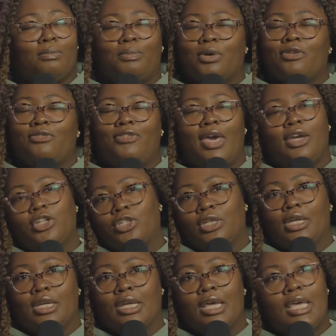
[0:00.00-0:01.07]

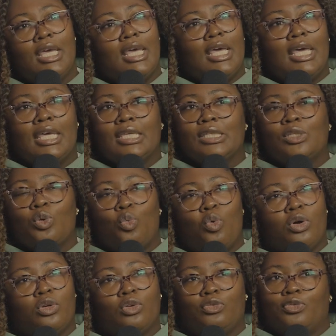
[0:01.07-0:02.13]
perfection, his
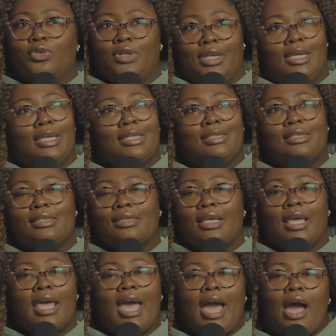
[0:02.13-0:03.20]
wonderfulness,
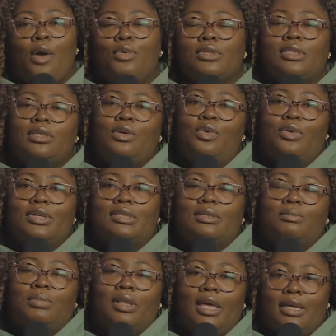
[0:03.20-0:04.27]
how is he going to
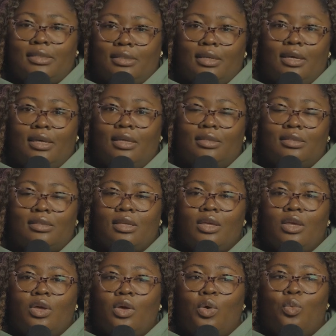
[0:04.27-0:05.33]
bless us
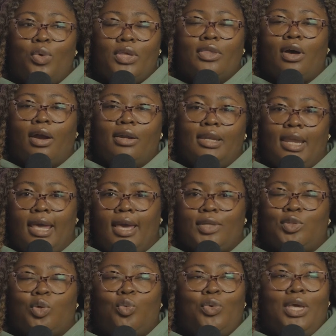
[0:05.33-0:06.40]
with our
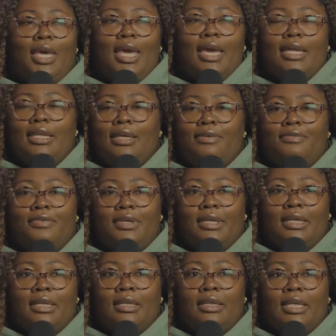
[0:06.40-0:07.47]
next? So we can't
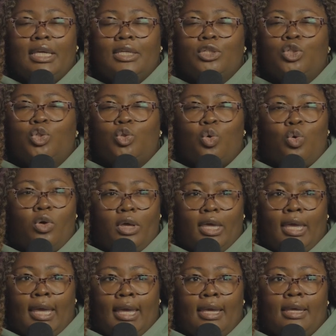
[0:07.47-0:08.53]
even
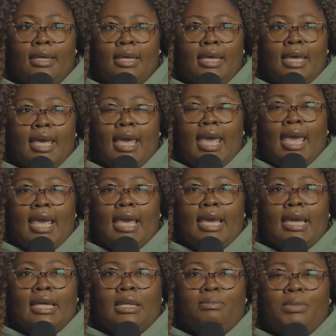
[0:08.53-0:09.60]
enjoy
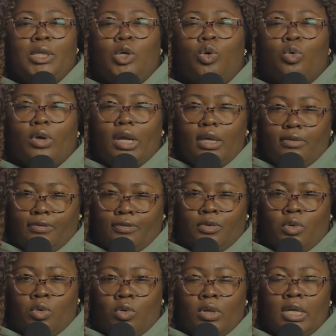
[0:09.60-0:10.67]
and be
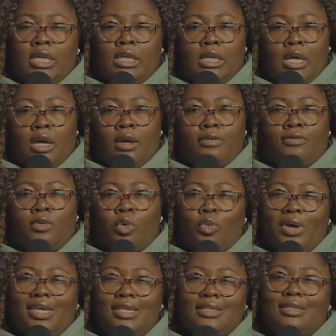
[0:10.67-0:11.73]
grateful enough for
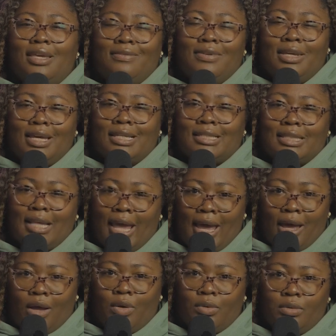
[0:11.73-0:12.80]
what he's giving us
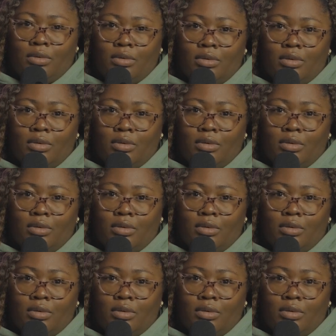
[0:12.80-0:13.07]
now.